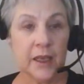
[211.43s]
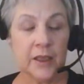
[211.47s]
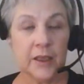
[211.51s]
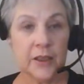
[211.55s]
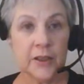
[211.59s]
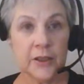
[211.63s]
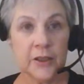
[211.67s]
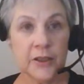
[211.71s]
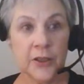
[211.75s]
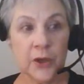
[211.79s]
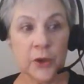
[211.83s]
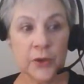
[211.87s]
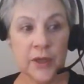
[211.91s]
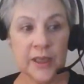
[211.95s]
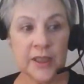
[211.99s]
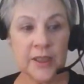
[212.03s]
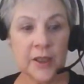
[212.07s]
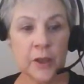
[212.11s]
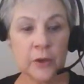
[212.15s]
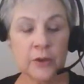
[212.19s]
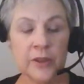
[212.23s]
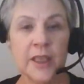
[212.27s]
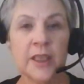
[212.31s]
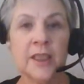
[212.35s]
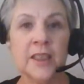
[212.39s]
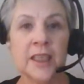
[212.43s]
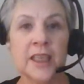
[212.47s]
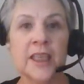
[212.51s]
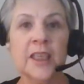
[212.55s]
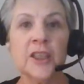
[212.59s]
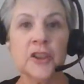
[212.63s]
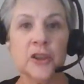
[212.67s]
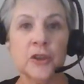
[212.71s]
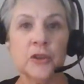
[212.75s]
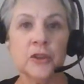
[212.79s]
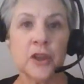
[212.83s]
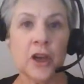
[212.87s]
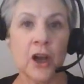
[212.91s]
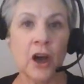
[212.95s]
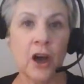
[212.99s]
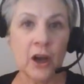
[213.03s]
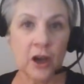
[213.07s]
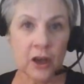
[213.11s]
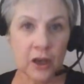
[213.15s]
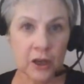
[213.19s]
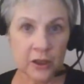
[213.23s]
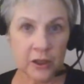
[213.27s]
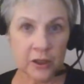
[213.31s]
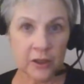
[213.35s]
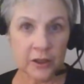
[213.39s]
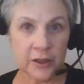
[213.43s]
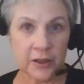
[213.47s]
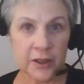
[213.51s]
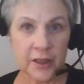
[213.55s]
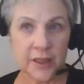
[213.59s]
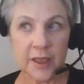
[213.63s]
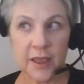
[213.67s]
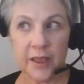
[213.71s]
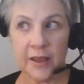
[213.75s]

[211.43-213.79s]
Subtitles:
So it's those initial calls